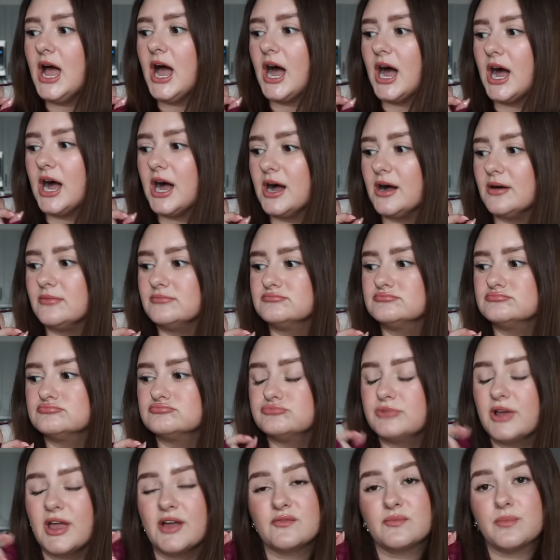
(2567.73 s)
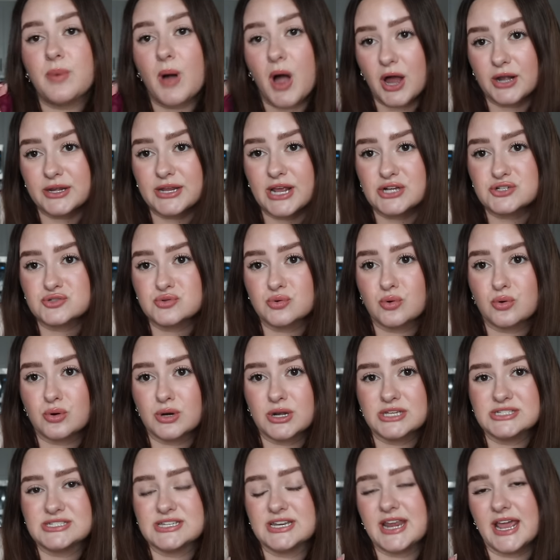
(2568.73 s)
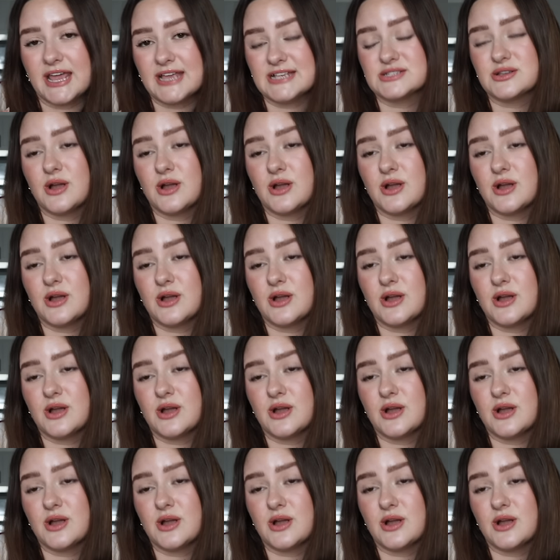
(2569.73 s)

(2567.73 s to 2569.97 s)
Um, we have a podcast recording today,